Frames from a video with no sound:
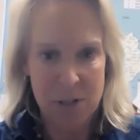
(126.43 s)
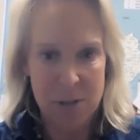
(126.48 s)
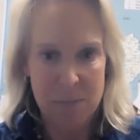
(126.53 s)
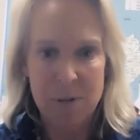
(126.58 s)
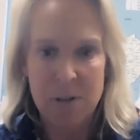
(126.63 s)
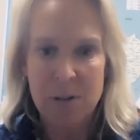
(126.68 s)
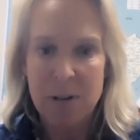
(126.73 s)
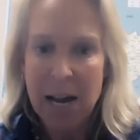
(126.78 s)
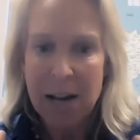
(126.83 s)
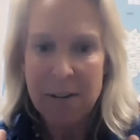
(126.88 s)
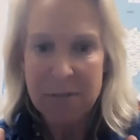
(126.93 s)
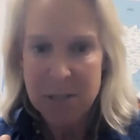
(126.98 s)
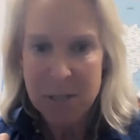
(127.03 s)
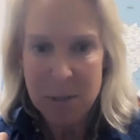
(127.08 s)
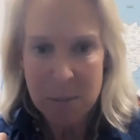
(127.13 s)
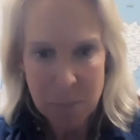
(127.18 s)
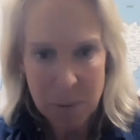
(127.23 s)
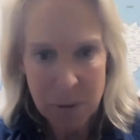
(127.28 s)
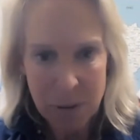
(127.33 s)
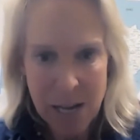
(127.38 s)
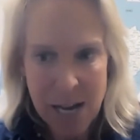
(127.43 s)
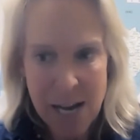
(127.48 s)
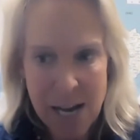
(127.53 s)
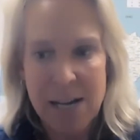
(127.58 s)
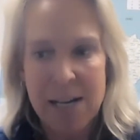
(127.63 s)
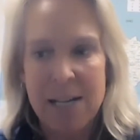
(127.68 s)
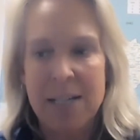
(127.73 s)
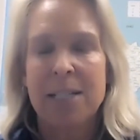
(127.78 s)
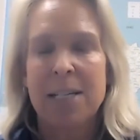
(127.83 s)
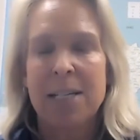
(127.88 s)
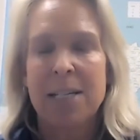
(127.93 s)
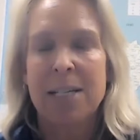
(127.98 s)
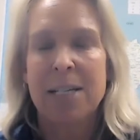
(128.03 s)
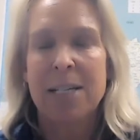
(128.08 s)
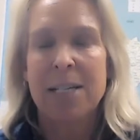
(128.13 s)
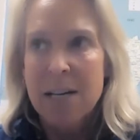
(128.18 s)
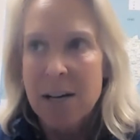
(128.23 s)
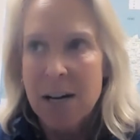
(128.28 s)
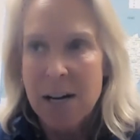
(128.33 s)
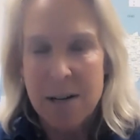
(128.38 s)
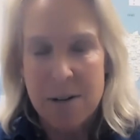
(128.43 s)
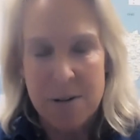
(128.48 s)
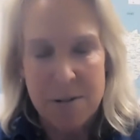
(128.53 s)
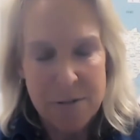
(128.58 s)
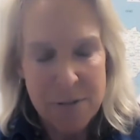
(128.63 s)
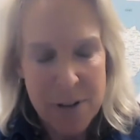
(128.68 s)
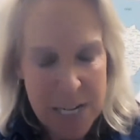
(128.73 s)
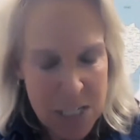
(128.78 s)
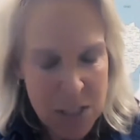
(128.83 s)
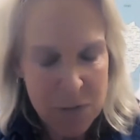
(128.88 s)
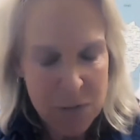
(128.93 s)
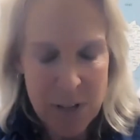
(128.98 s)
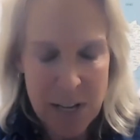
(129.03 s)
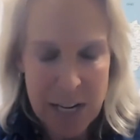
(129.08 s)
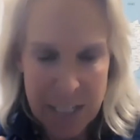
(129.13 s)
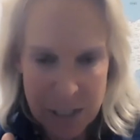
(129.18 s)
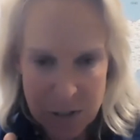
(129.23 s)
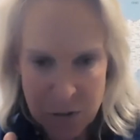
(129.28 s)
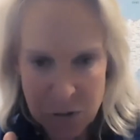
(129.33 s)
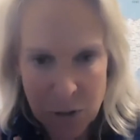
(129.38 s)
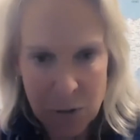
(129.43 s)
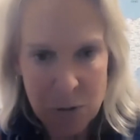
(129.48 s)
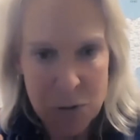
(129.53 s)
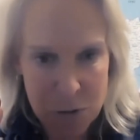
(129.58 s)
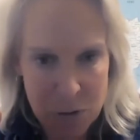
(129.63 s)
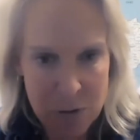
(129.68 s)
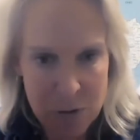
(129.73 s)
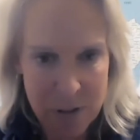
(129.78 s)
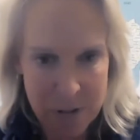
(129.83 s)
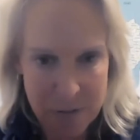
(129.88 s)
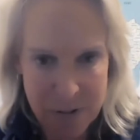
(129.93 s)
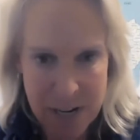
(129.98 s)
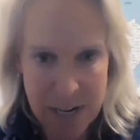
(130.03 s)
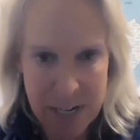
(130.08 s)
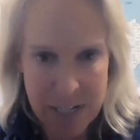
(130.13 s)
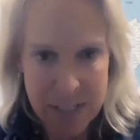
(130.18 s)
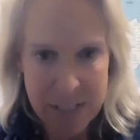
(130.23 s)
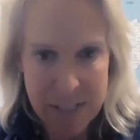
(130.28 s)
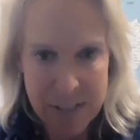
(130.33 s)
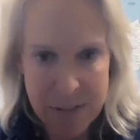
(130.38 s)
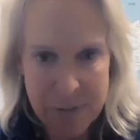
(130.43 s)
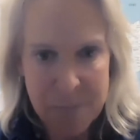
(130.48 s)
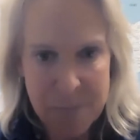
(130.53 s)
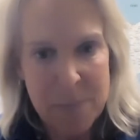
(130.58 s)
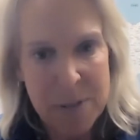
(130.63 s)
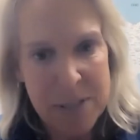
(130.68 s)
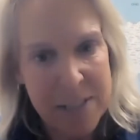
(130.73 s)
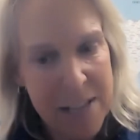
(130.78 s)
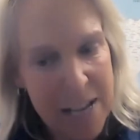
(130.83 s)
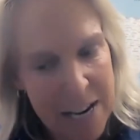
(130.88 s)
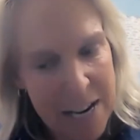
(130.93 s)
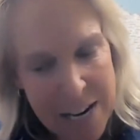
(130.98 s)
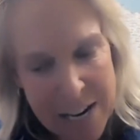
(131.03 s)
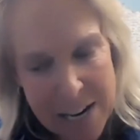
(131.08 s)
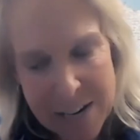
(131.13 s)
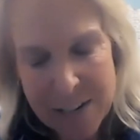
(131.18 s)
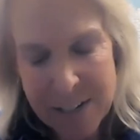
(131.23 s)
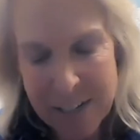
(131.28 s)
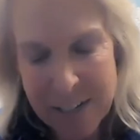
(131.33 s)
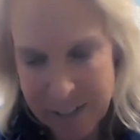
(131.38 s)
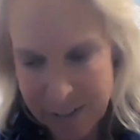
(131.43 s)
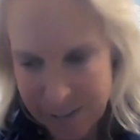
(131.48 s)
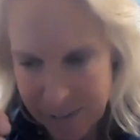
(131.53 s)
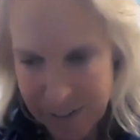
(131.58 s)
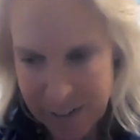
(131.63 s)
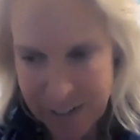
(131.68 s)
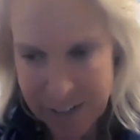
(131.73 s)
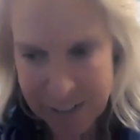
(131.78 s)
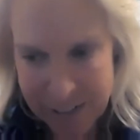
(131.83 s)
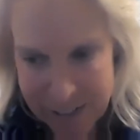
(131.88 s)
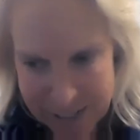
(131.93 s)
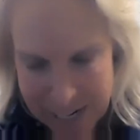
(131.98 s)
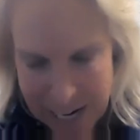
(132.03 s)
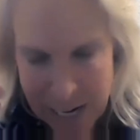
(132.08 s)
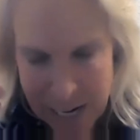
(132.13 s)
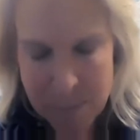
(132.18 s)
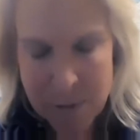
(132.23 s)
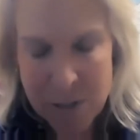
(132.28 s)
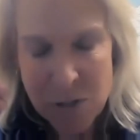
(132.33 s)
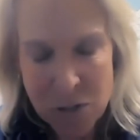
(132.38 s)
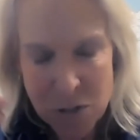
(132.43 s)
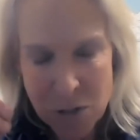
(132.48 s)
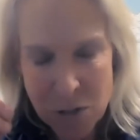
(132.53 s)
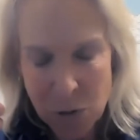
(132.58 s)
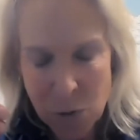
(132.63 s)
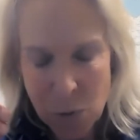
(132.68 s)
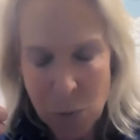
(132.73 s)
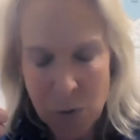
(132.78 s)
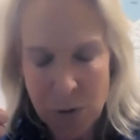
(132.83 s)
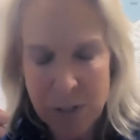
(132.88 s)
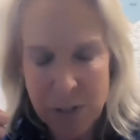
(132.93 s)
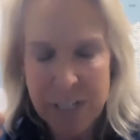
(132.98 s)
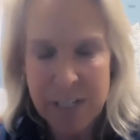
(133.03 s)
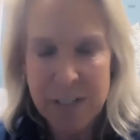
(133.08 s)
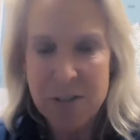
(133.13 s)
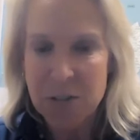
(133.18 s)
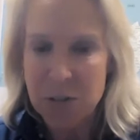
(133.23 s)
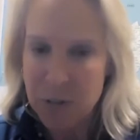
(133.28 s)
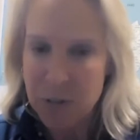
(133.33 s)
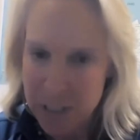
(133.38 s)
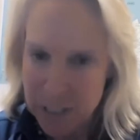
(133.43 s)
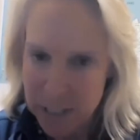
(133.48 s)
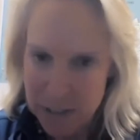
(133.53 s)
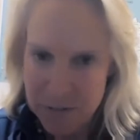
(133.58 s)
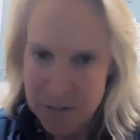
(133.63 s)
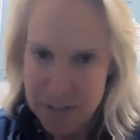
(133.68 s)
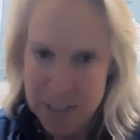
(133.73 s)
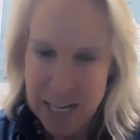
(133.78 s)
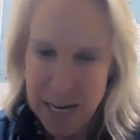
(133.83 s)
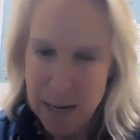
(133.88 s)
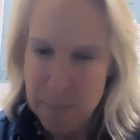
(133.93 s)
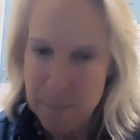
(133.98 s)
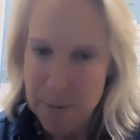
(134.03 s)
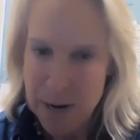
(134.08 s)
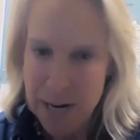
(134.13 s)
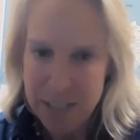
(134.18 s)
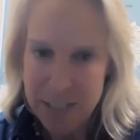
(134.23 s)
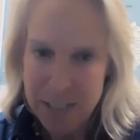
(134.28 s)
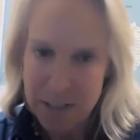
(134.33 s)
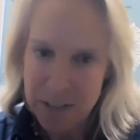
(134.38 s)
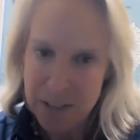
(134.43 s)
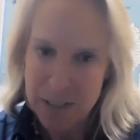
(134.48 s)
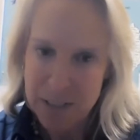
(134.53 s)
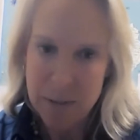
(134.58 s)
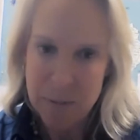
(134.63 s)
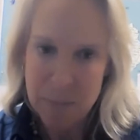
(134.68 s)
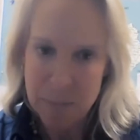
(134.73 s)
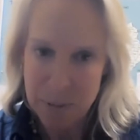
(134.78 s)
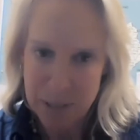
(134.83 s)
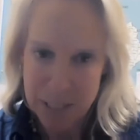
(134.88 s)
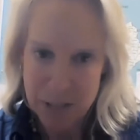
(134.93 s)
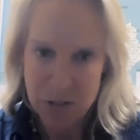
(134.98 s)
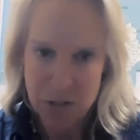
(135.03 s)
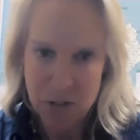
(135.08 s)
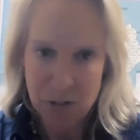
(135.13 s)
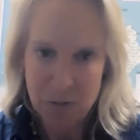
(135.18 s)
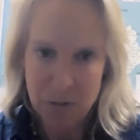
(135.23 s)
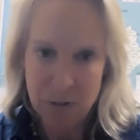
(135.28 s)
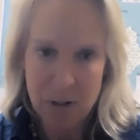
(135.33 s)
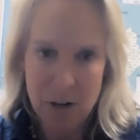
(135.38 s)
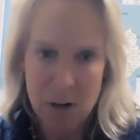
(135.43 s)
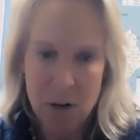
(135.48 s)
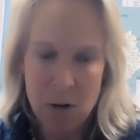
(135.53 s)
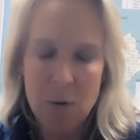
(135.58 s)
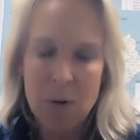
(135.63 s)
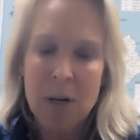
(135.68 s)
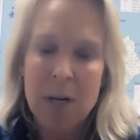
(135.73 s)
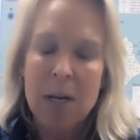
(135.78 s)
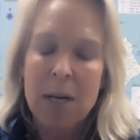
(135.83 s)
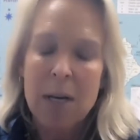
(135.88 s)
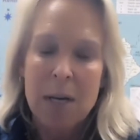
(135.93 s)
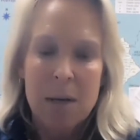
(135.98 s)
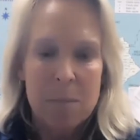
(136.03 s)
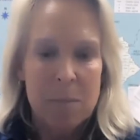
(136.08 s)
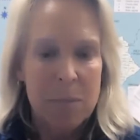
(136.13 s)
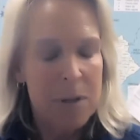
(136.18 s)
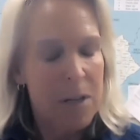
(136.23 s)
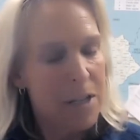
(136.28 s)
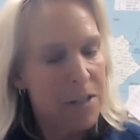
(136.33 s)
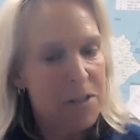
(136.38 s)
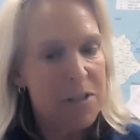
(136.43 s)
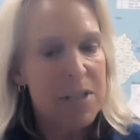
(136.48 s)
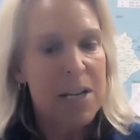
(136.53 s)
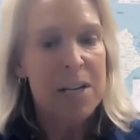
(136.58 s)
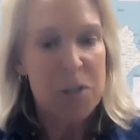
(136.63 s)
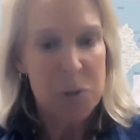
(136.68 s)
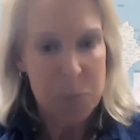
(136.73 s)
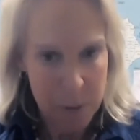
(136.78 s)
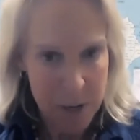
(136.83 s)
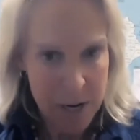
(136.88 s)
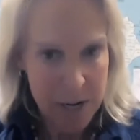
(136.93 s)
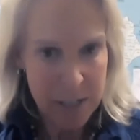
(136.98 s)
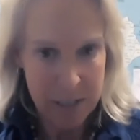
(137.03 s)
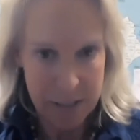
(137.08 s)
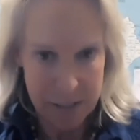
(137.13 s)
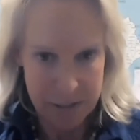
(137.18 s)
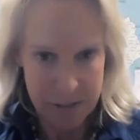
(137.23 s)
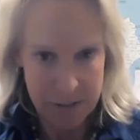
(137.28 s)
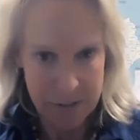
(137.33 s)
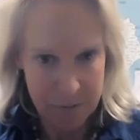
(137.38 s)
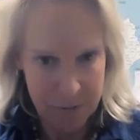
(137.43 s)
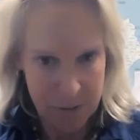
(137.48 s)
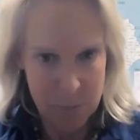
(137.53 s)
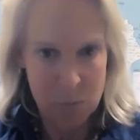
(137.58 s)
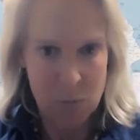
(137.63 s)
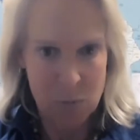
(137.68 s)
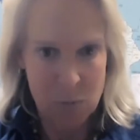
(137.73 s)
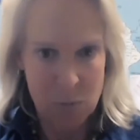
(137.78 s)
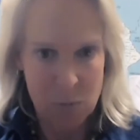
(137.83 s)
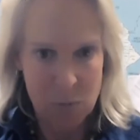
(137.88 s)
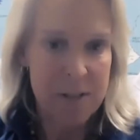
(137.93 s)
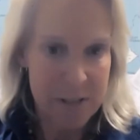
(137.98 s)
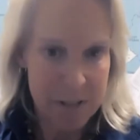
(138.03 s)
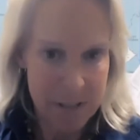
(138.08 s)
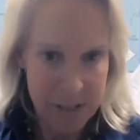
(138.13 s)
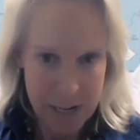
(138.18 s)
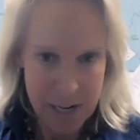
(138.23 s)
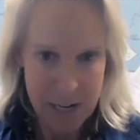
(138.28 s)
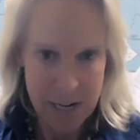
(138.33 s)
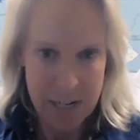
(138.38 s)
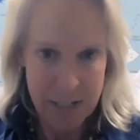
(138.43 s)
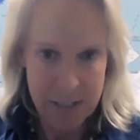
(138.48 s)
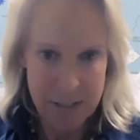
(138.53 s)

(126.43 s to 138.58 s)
You have to apply uh, fly control to the face, but they damage the cornea, so it gives that bacteria a place to grow. Plus, they spread it from one to the next.